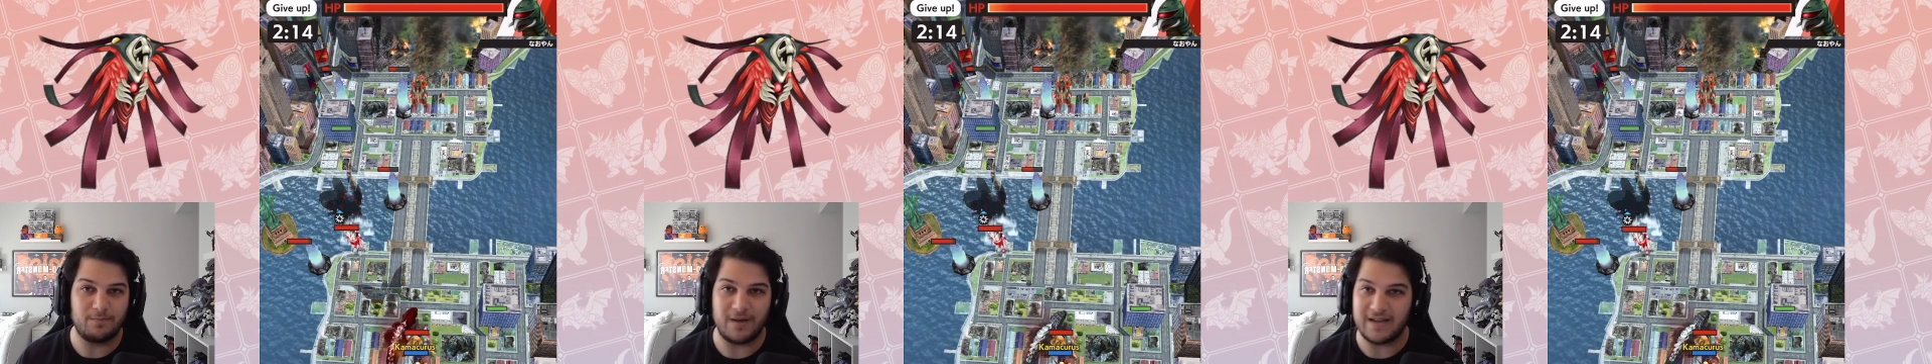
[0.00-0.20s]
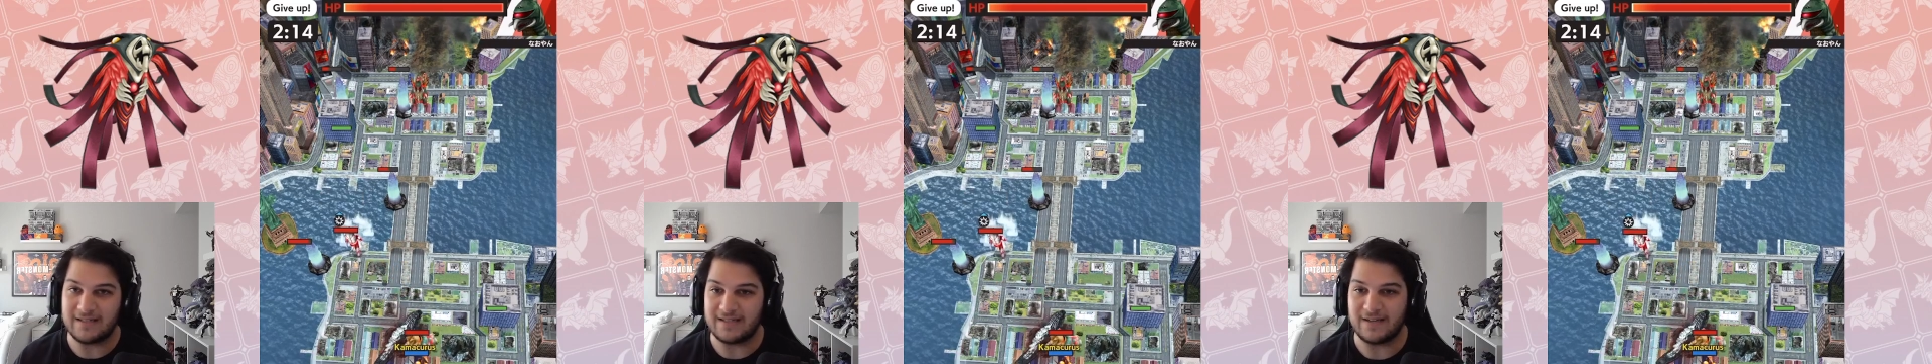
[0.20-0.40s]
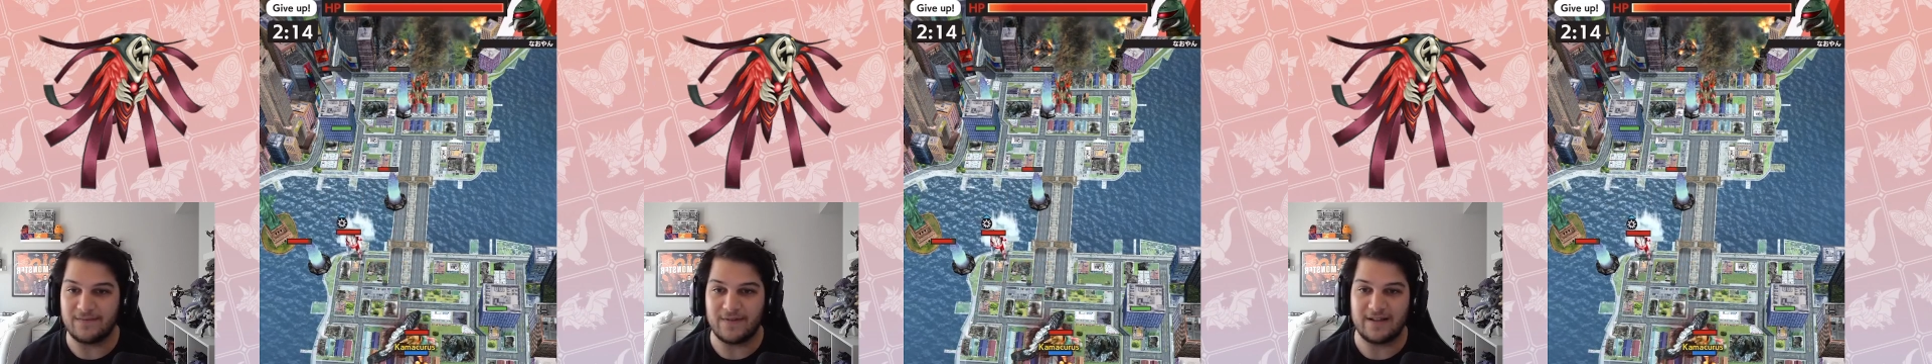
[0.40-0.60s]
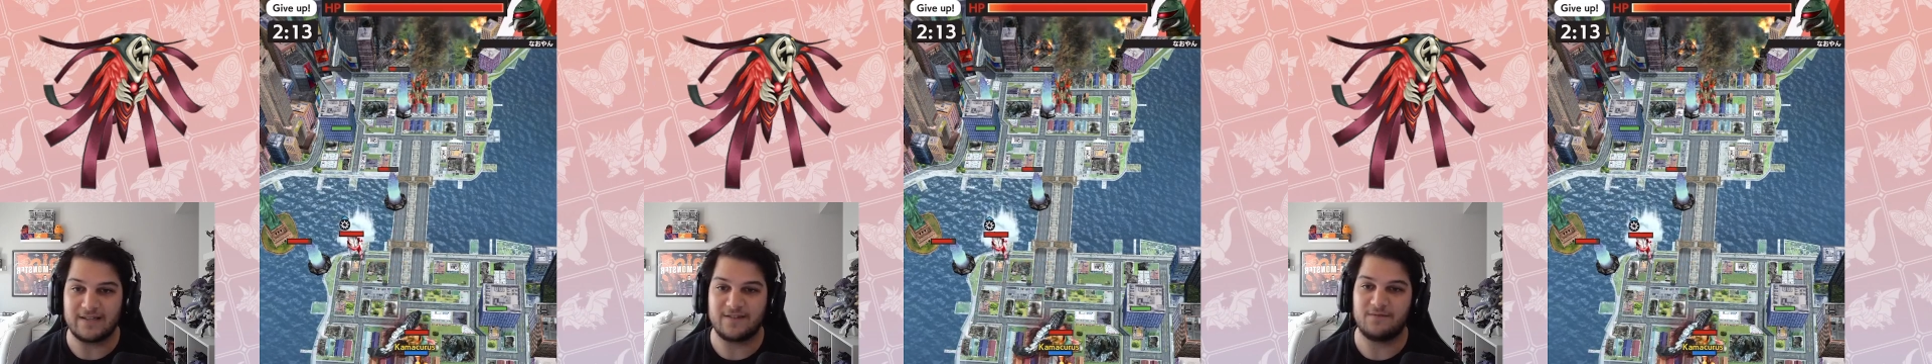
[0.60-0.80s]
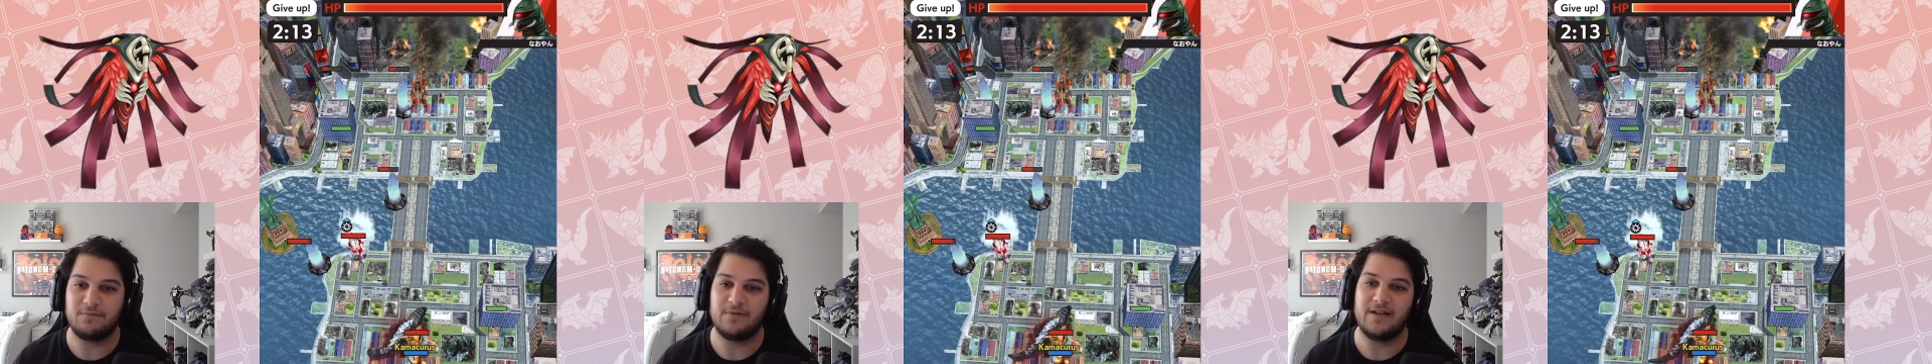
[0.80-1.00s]
big
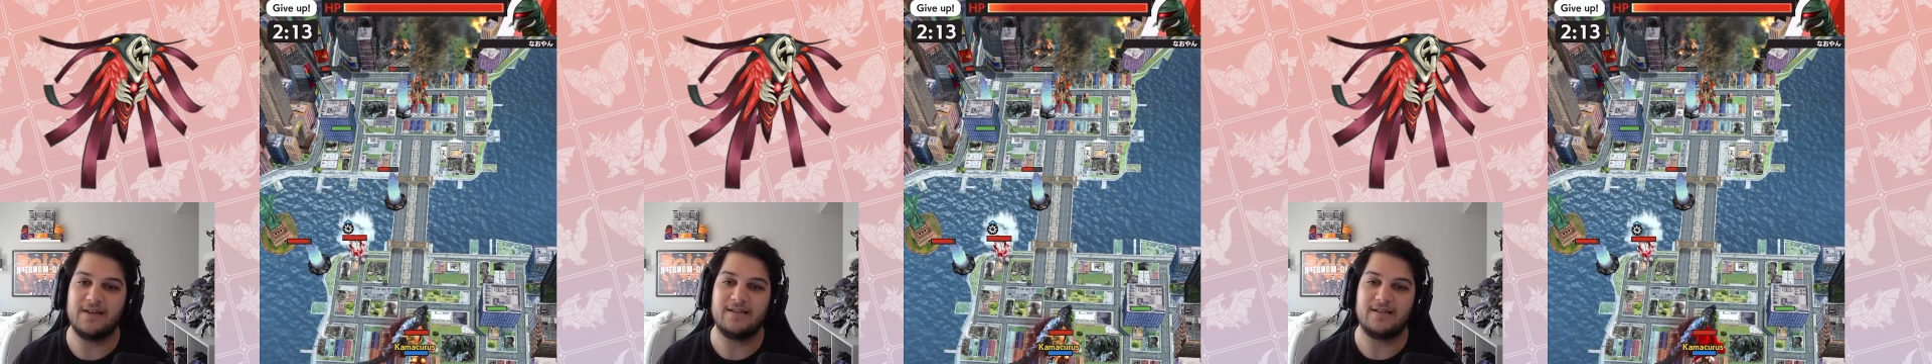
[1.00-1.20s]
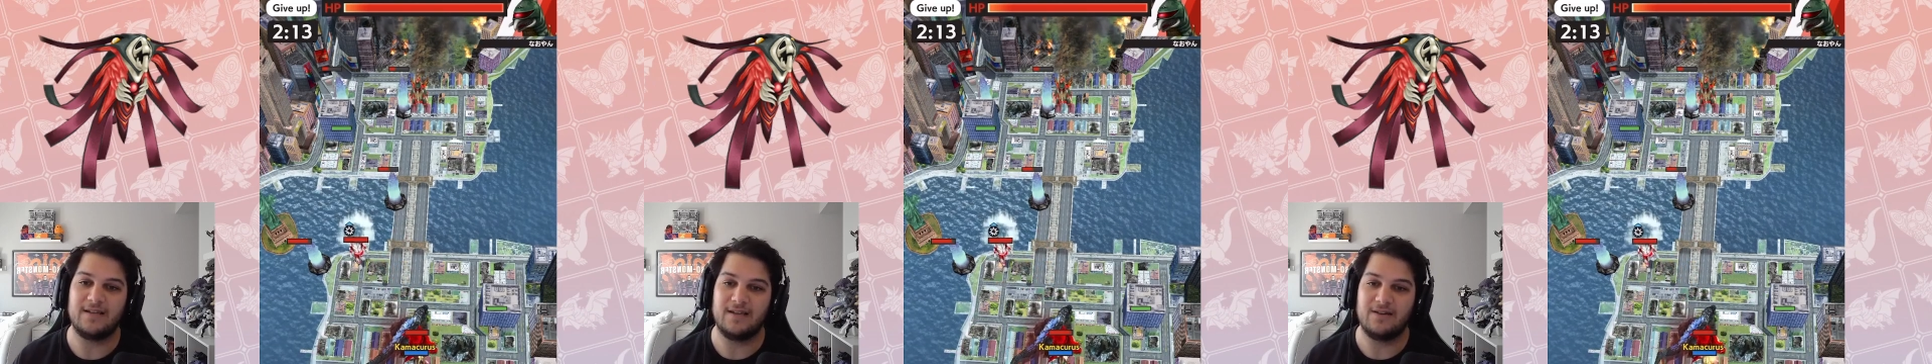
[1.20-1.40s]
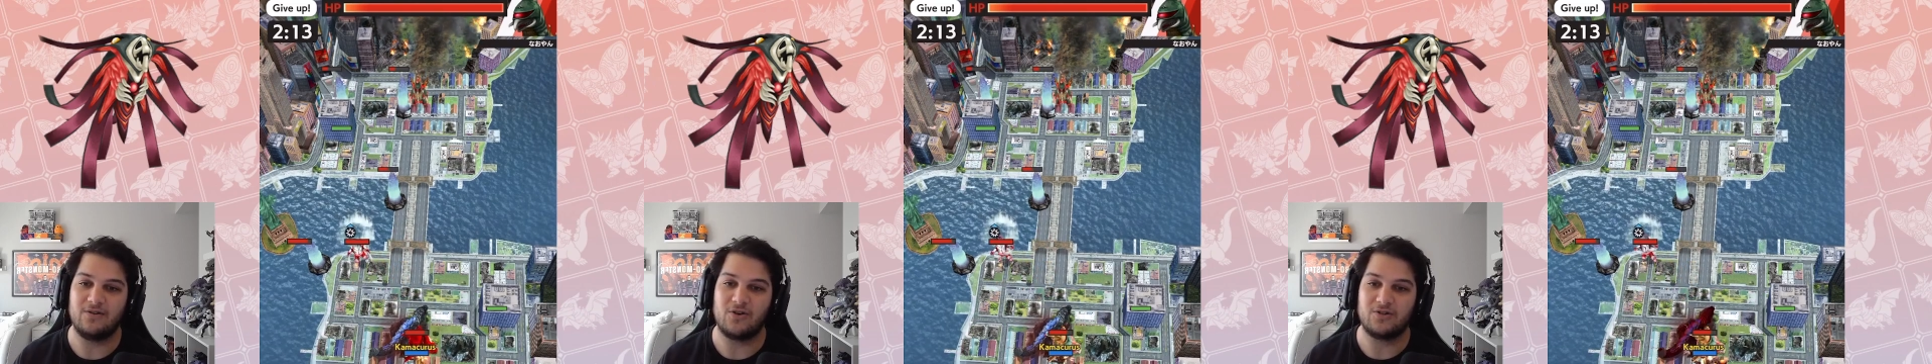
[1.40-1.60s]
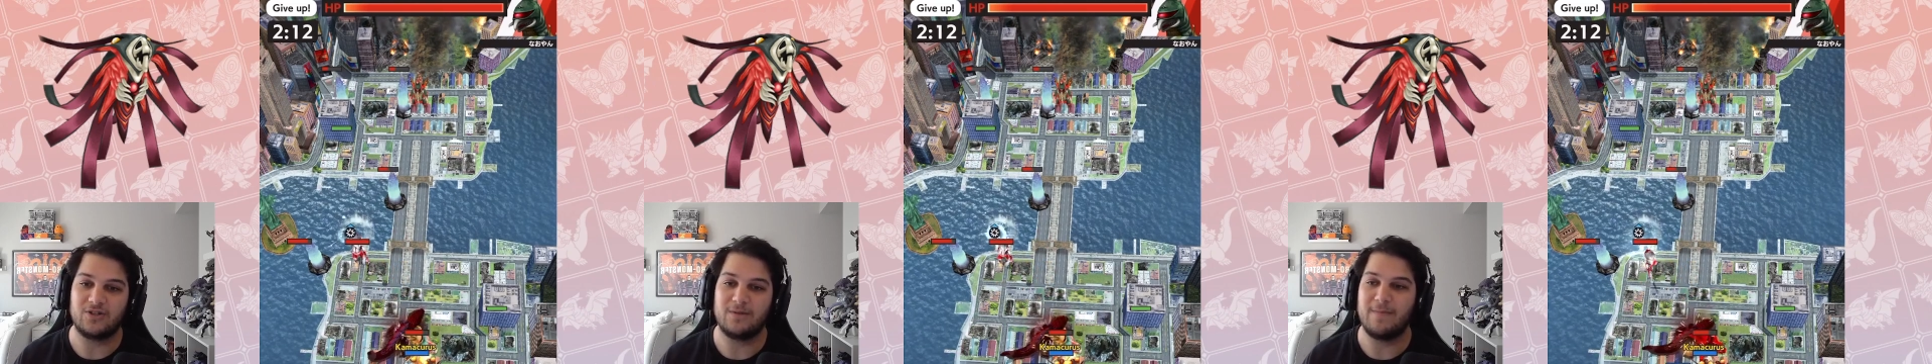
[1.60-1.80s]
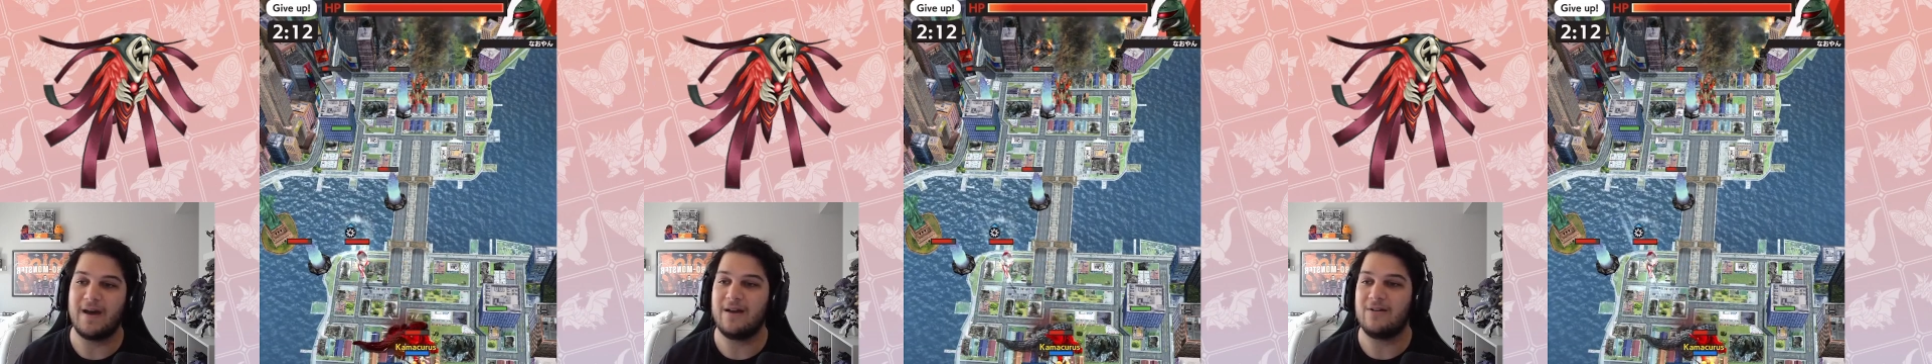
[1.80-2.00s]
defensive plays in
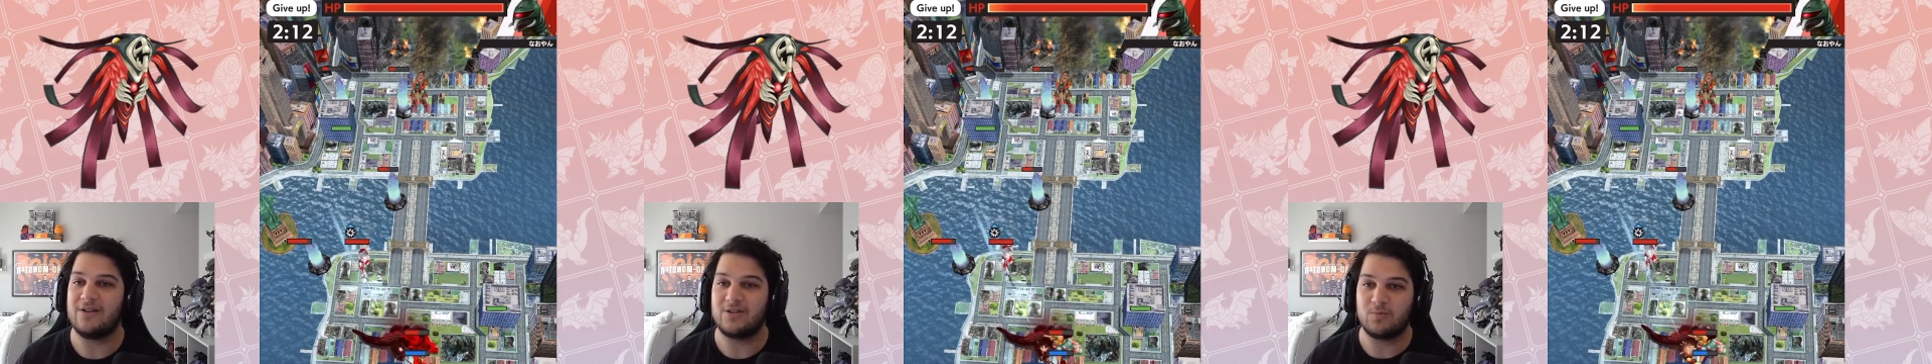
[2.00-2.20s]
All-Star Battle,